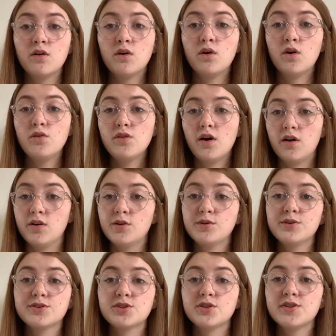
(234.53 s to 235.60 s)
On the
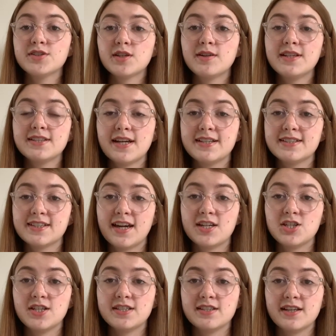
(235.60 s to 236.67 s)
whole, students only tend to get
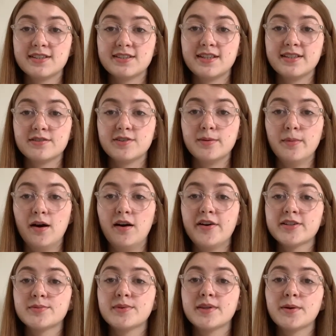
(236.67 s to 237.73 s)
GCSEs
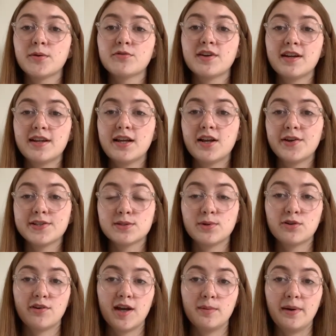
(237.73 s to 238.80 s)
remarked when they are really close to a
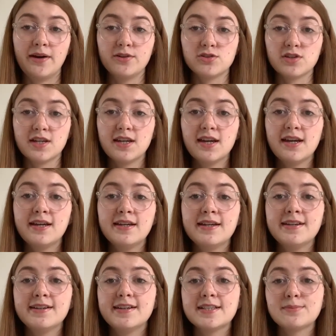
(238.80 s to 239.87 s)
grade boundary,
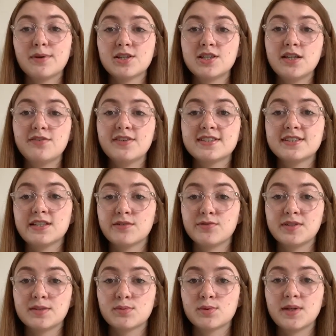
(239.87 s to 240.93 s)
especially if
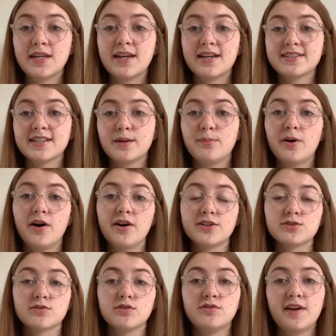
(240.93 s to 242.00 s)
difference between getting a pass
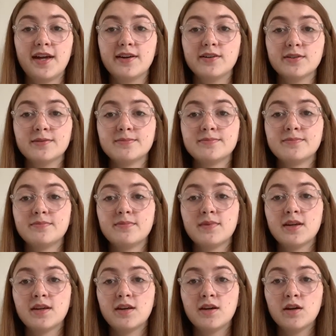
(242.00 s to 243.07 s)
or a fail.
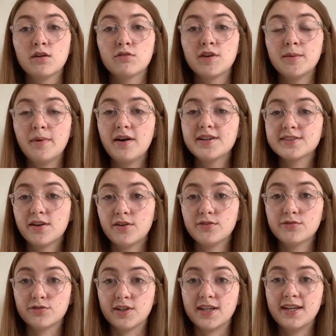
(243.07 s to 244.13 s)
Remarks aren't
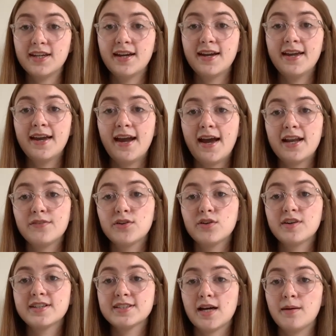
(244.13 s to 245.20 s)
free, and if your
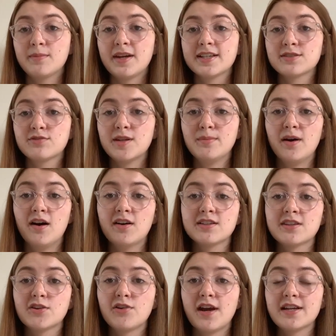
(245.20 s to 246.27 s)
exam gets remarked,
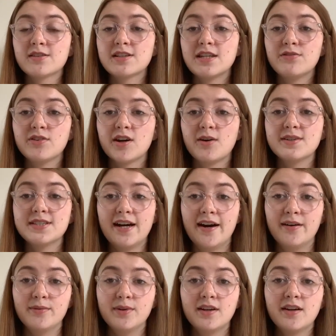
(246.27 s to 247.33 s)
the grade could even go
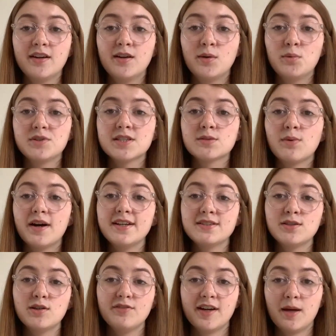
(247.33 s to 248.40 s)
down, which is why it's
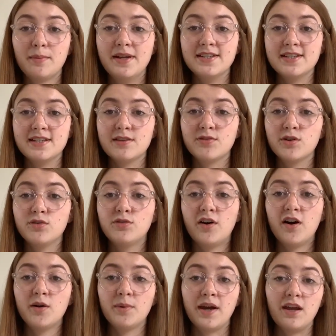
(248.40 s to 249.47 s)
not recommended if you're
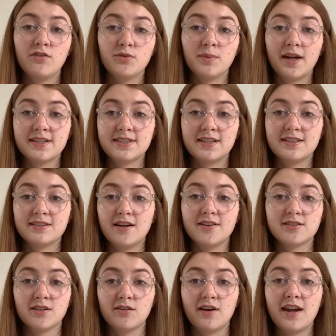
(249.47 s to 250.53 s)
far away from getting a
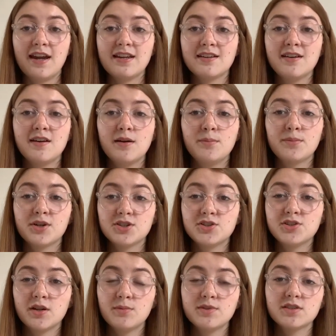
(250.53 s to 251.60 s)
certain grade, because you
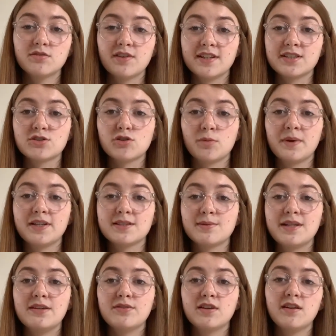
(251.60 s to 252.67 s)
don't want to risk dropping to an
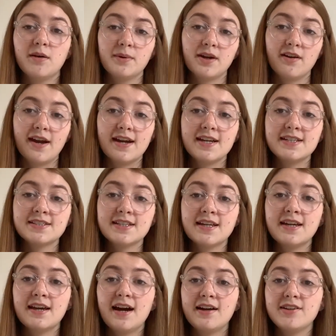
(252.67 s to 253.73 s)
even lower grade,
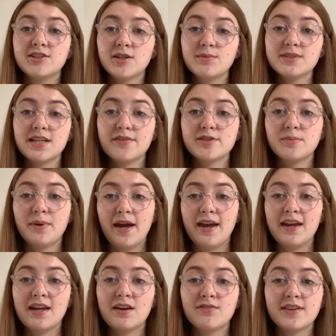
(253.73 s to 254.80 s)
and you don't want to have to
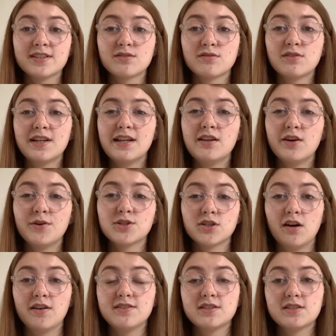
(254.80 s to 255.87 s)
pay if there's a really low
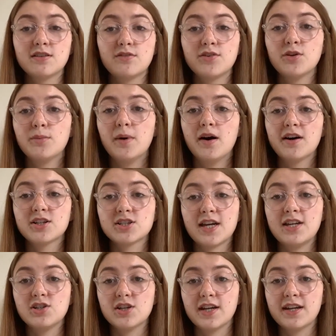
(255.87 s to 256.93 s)
chance of your mark
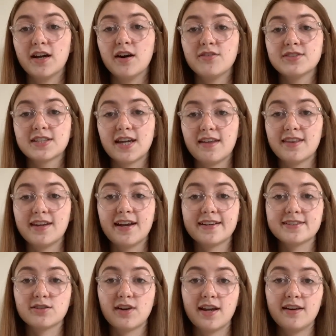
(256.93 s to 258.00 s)
changing enough to get the next
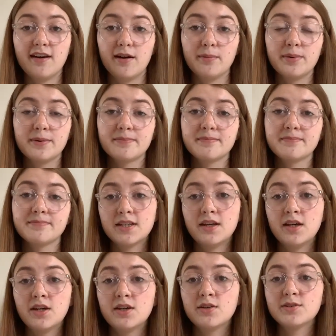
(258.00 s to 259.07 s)
grade up.
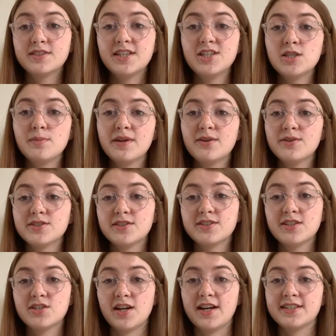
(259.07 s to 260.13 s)
Your teacher may also
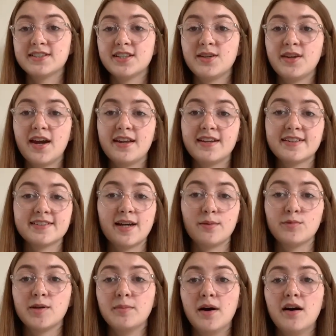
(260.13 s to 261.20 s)
suggest that you get an exam
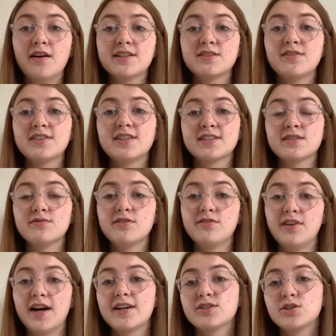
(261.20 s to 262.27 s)
remarked if it doesn't
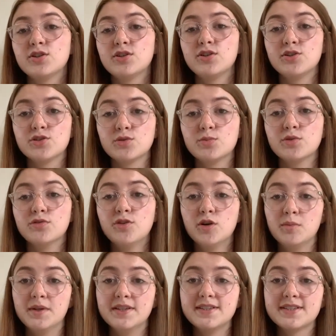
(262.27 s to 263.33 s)
reflect your usual
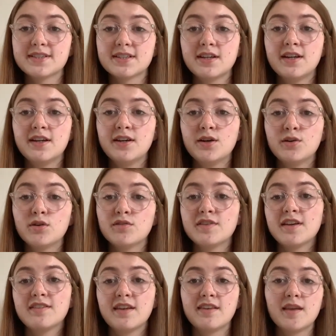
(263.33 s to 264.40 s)
performance, or if they
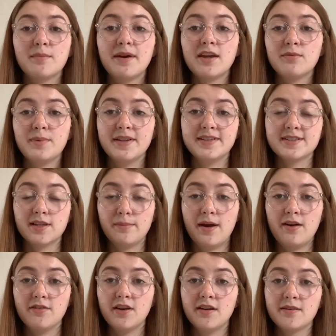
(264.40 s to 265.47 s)
think there may have been some
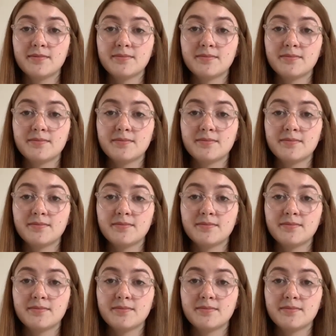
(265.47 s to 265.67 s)
error.